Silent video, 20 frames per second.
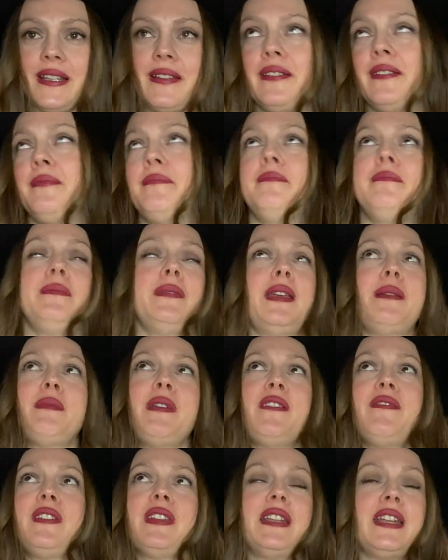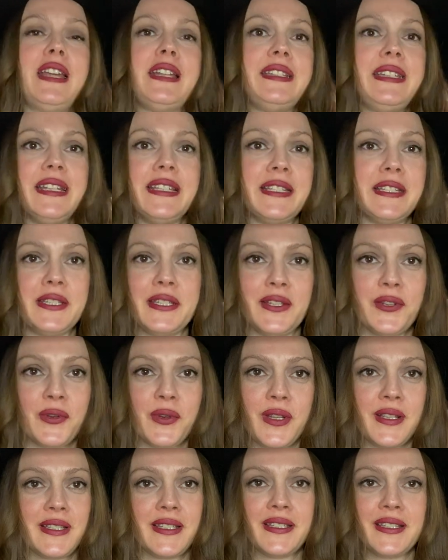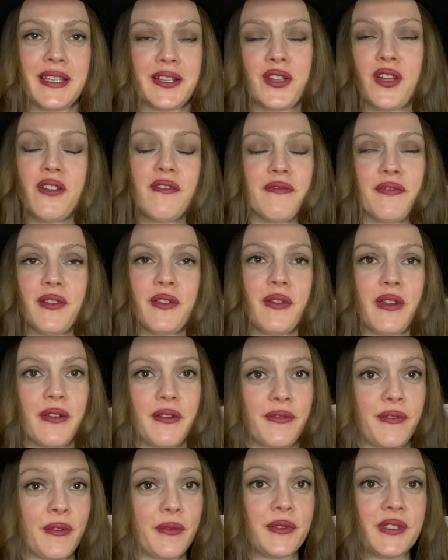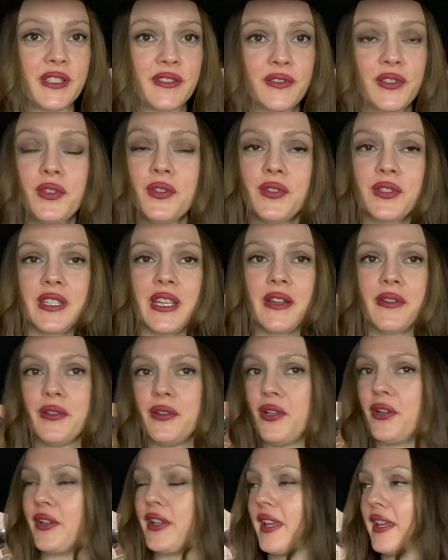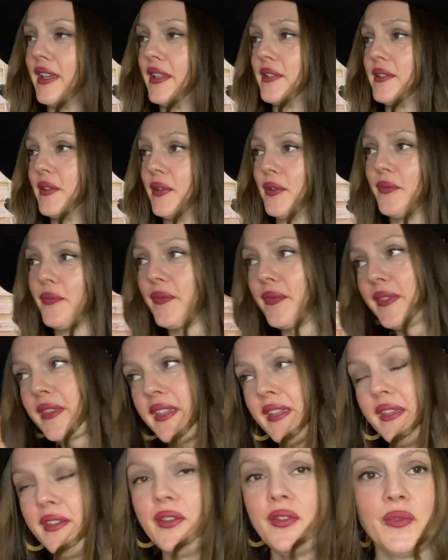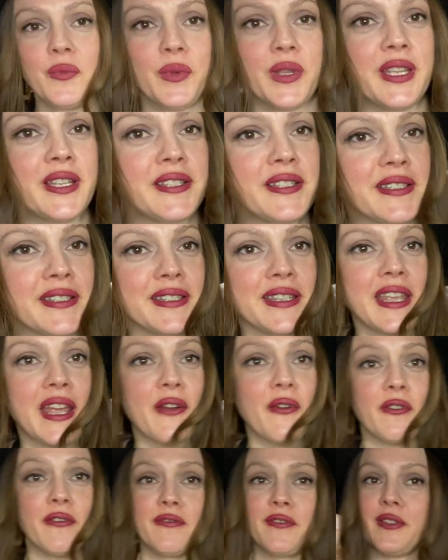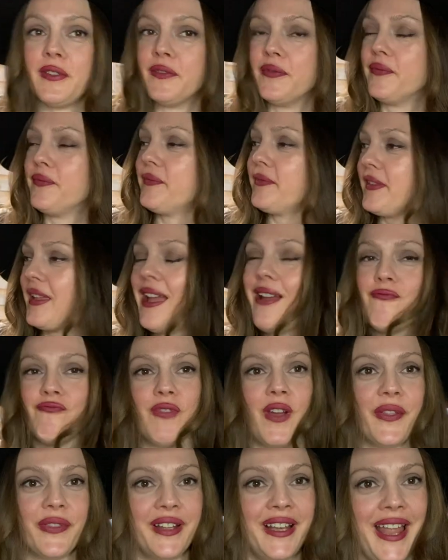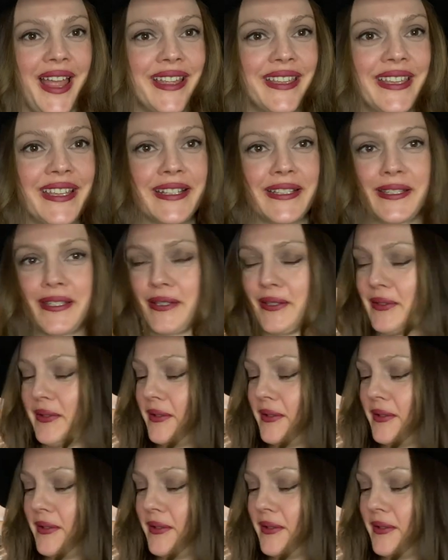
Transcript: I'm having an identity crisis. I can't figure out if I want to have short hair or long hair, so got a wig to see how I feel. I rather like it.